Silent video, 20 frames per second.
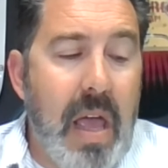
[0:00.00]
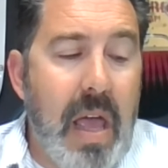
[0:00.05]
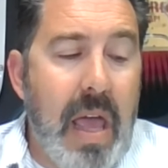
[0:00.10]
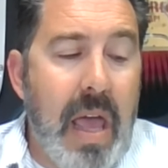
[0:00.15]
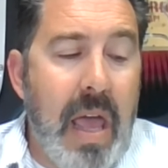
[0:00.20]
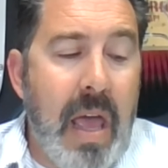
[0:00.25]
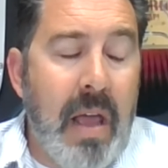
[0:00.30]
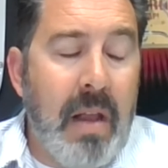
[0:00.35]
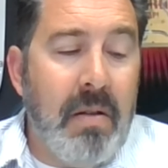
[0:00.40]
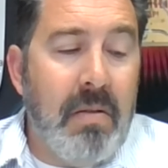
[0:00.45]

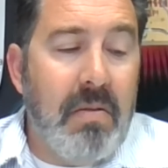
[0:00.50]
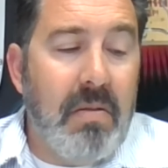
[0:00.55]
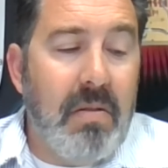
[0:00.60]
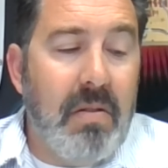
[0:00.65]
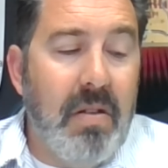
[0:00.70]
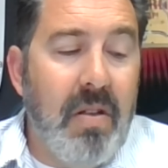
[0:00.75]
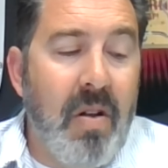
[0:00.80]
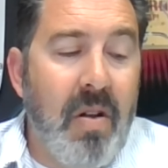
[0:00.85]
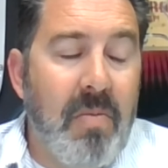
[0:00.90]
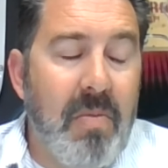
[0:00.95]
And,
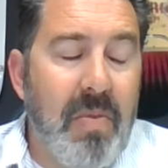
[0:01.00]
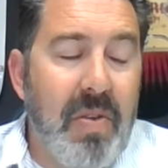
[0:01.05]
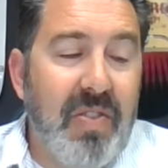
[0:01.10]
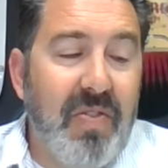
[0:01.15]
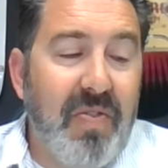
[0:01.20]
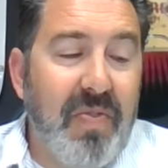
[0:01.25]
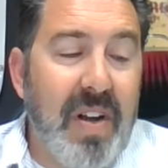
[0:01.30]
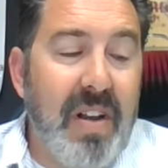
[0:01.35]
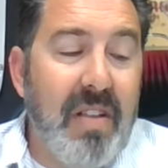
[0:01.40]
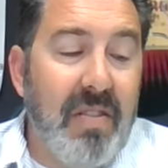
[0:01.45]

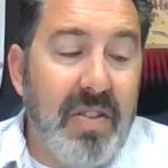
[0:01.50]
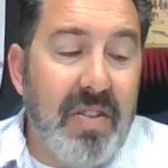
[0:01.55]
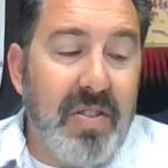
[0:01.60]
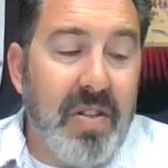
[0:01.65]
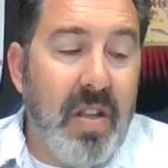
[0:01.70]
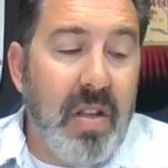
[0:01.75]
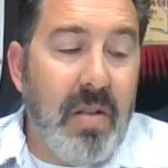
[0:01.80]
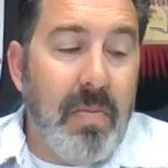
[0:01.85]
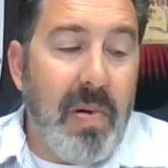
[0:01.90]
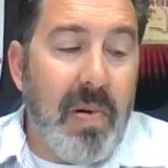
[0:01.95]
it's funny
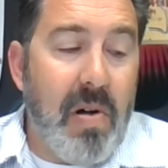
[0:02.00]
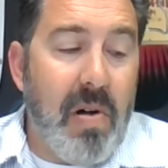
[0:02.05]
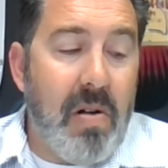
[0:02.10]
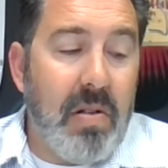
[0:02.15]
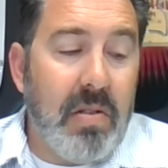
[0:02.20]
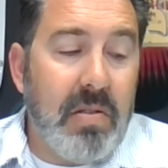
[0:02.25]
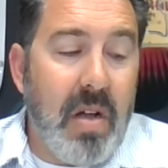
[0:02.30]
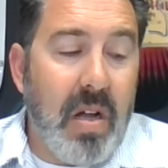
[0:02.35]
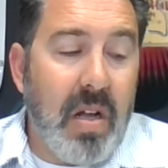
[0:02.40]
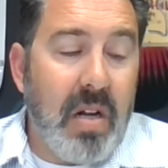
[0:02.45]
listening to
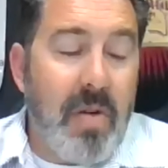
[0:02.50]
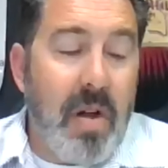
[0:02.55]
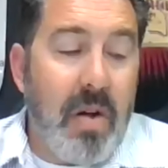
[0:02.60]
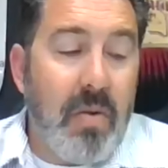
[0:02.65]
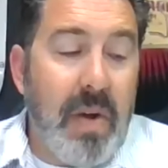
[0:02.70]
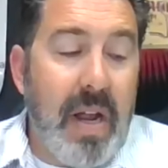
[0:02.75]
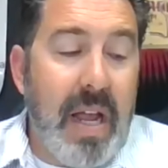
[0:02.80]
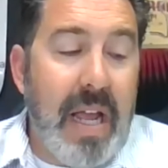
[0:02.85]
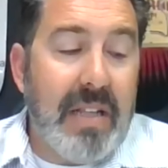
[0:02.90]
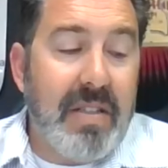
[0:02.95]
Paul talking about
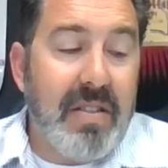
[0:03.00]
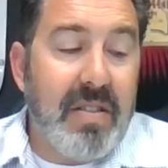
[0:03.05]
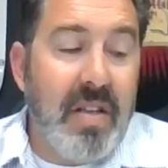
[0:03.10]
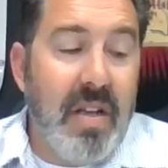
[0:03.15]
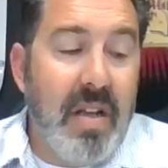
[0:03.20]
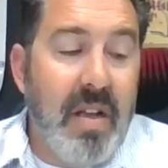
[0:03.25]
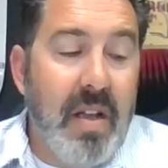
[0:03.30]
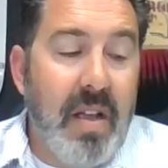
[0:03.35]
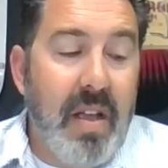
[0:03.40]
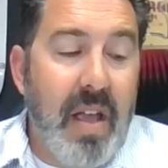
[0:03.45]
rates,
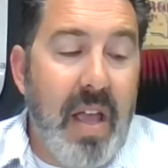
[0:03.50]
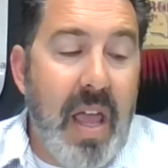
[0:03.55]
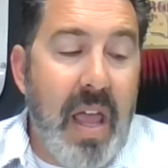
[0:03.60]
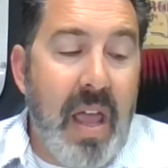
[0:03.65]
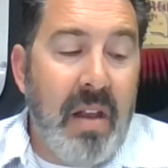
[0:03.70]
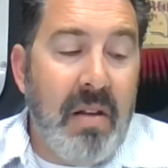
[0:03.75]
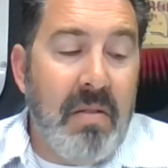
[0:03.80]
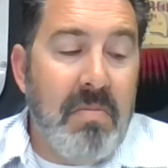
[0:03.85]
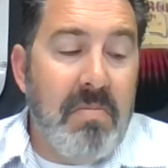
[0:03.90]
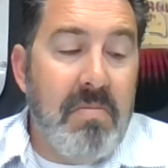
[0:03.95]

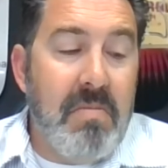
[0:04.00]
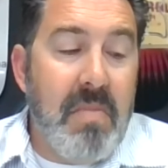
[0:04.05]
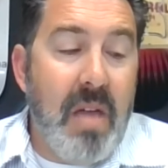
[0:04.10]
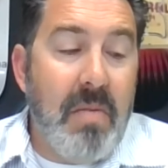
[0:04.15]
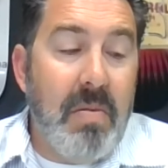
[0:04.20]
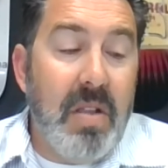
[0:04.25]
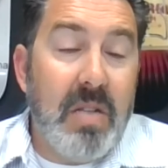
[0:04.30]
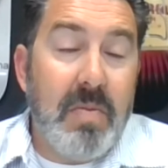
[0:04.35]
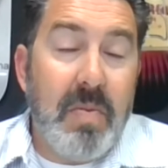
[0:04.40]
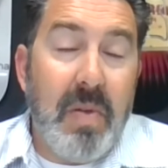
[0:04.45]
and
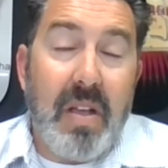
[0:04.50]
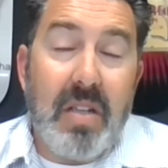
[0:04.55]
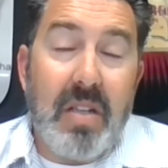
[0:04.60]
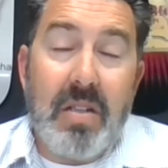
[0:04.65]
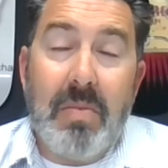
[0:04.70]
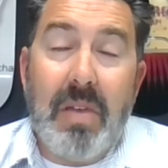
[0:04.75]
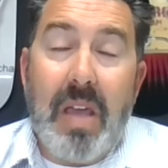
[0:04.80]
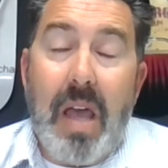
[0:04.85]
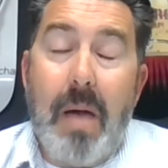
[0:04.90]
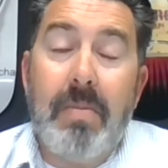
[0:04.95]
maybe it's because
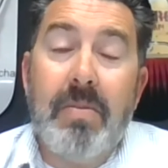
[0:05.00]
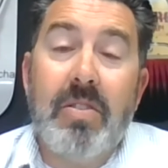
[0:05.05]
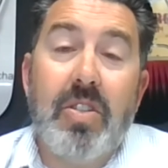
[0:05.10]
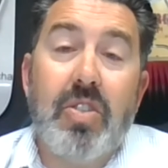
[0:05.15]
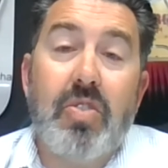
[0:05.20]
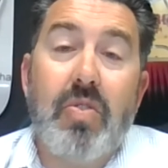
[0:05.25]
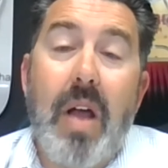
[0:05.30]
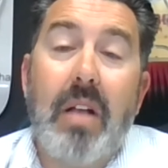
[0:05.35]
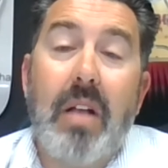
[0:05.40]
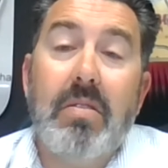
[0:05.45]
I'm Captain
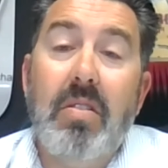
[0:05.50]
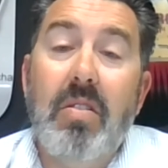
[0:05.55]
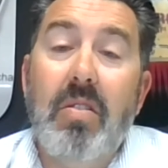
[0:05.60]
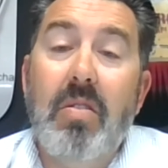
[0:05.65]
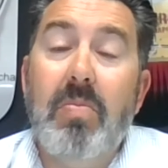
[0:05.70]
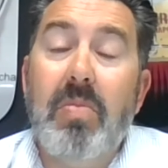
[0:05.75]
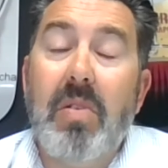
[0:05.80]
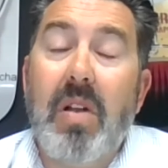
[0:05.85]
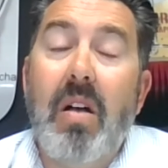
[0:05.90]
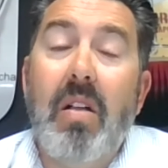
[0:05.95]

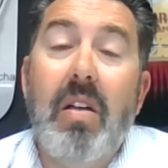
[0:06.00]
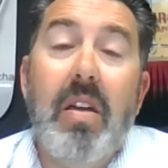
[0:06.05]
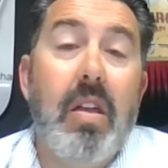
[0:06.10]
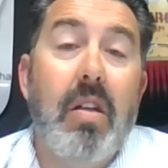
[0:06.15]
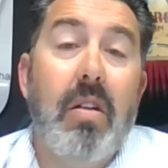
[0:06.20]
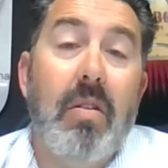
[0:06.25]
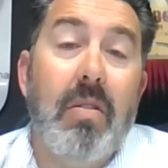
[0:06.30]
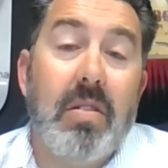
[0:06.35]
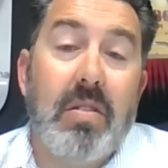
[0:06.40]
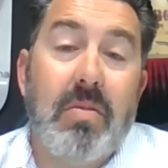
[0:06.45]
Distracto, but all I
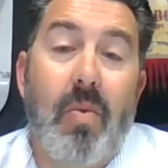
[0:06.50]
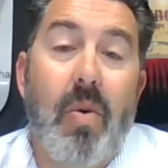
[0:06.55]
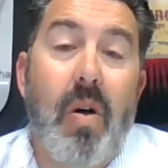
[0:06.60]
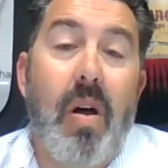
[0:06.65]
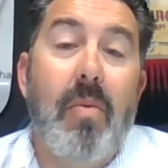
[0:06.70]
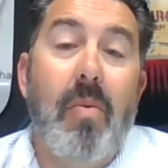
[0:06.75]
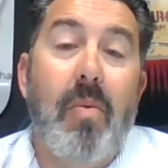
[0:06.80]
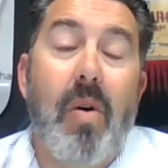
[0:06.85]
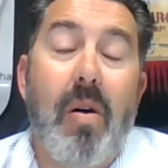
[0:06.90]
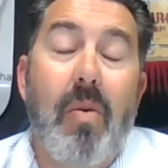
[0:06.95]
hear is
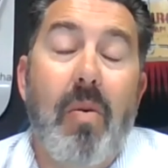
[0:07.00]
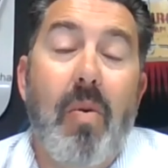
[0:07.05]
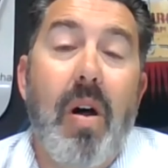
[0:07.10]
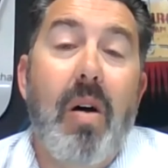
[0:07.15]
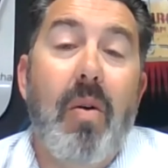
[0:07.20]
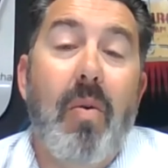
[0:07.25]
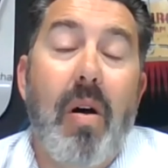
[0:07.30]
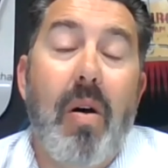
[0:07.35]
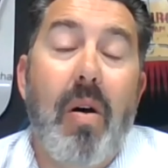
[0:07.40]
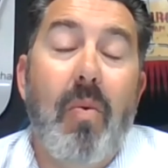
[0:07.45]
wah, wah,
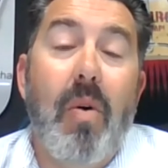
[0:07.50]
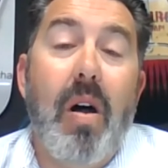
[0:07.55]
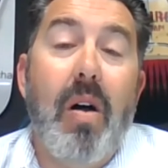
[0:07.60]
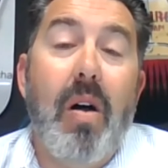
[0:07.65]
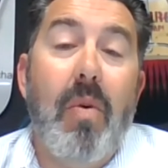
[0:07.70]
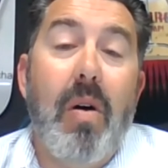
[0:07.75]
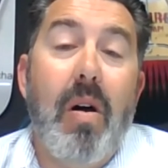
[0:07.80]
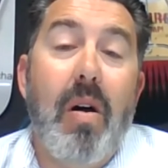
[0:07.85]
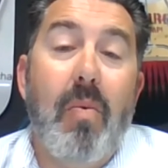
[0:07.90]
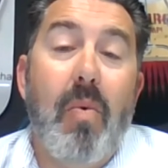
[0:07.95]
wah, wah, wah,
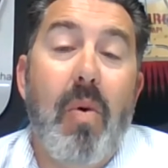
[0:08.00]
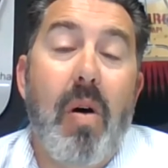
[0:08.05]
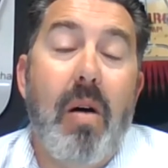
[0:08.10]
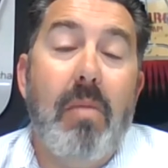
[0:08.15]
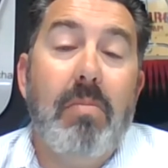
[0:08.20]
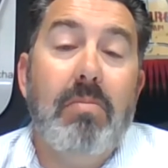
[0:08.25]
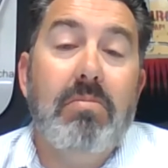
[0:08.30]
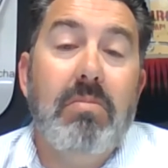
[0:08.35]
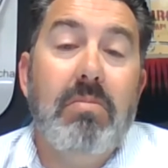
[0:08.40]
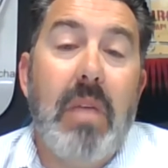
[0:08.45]
wah, wah.
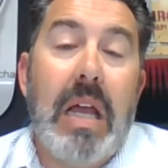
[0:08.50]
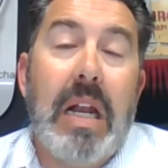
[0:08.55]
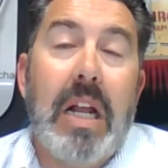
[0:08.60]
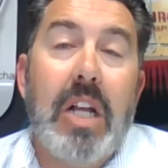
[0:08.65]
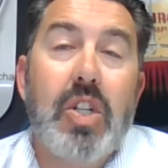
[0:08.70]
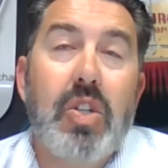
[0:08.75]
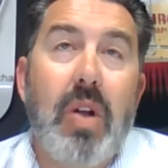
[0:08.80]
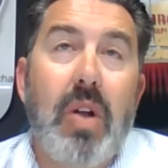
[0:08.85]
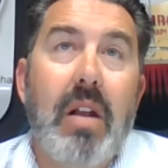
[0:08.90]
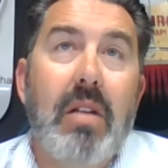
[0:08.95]
And I
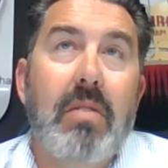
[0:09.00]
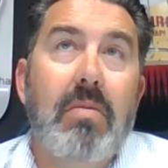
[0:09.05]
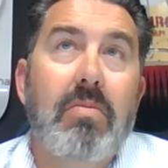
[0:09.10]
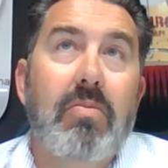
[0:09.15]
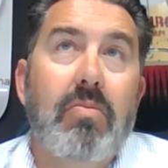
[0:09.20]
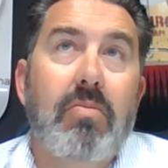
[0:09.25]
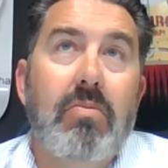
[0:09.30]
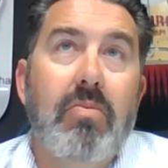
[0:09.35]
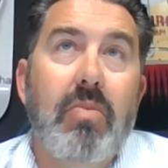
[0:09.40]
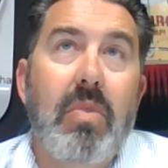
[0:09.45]
try to
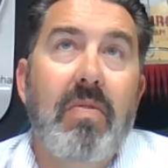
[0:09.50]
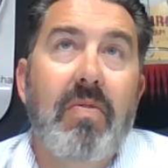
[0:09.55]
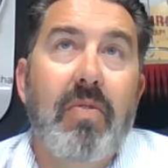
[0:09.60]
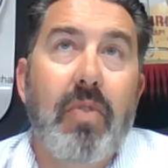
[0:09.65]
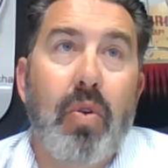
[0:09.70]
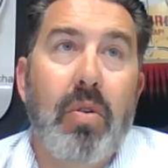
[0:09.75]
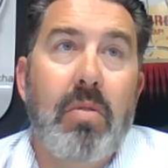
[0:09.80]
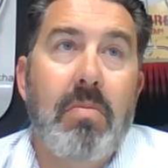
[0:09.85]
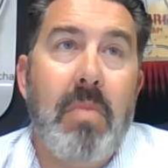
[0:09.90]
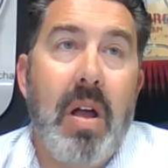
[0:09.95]

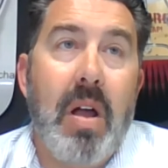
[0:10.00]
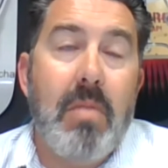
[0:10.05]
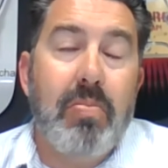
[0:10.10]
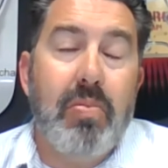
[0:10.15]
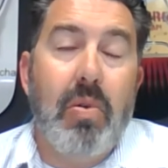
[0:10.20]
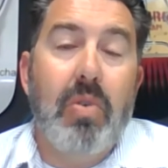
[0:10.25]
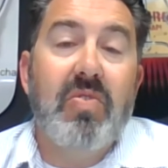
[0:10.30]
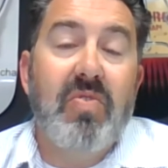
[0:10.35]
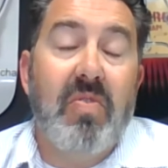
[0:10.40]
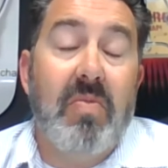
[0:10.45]
revert my
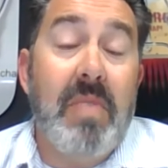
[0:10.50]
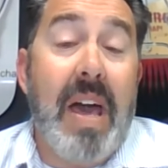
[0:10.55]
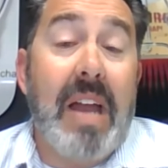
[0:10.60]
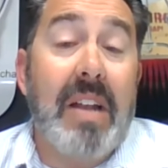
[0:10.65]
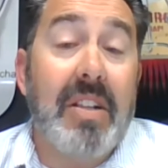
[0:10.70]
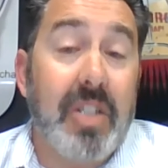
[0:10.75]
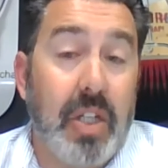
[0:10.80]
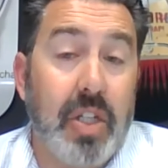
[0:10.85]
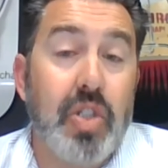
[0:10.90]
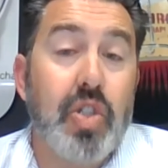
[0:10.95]
approach from that
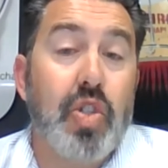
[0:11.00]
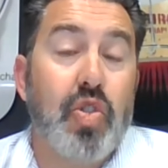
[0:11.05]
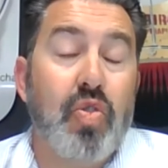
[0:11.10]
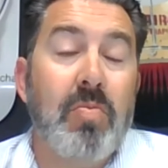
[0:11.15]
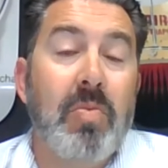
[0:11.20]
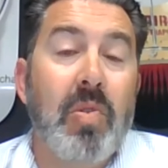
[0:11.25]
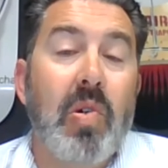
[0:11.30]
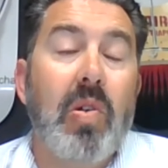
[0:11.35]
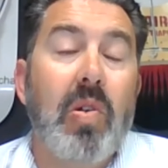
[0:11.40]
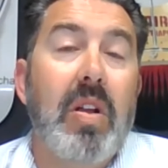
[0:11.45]
as a
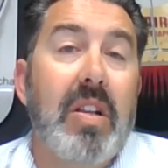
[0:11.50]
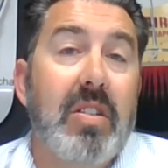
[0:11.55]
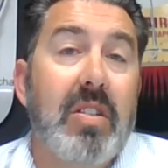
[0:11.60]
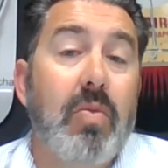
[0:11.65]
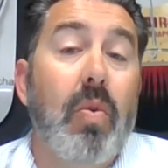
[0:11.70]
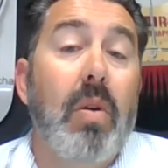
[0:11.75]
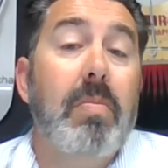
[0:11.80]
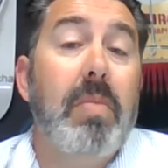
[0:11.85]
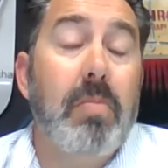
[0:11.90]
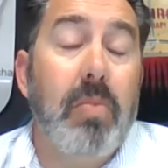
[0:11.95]
consumer is
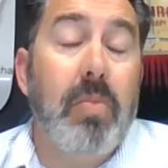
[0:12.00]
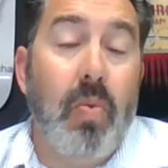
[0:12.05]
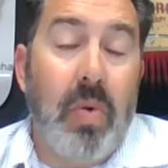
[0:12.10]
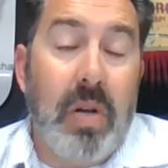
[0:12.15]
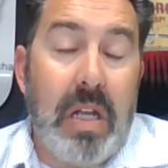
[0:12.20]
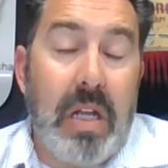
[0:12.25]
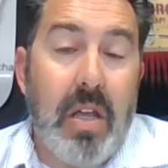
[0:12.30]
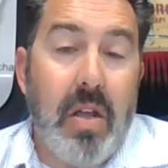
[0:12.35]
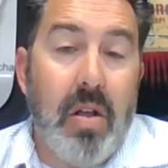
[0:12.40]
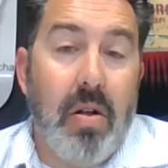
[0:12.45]
what people
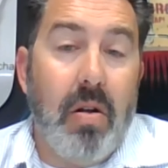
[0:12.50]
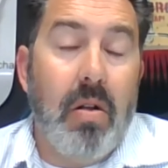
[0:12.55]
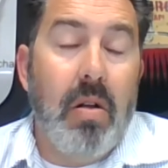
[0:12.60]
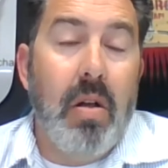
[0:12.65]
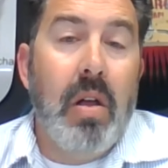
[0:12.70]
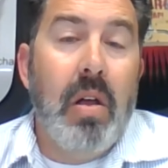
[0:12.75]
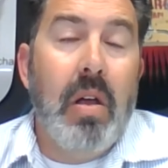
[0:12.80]
want to hear.